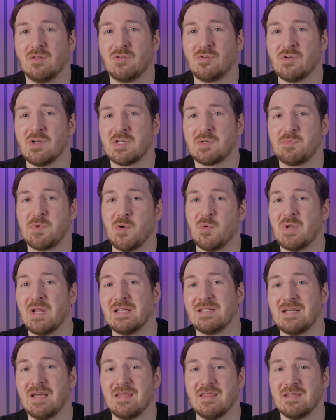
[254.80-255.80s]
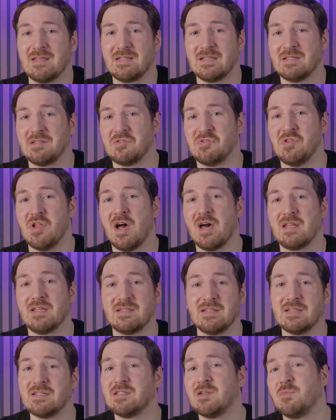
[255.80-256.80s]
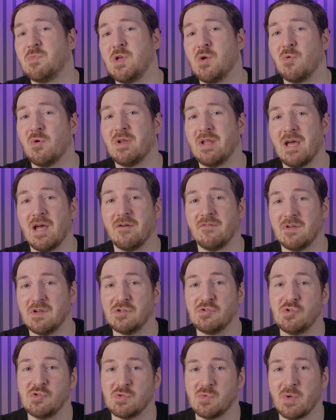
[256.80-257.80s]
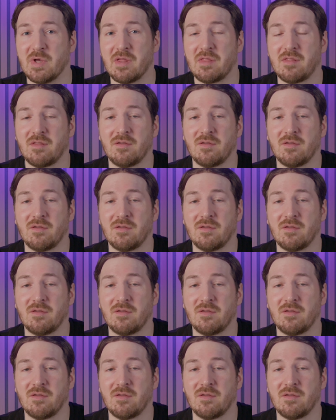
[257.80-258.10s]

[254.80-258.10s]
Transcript: trust me when I say this is not a system you want to have issues with.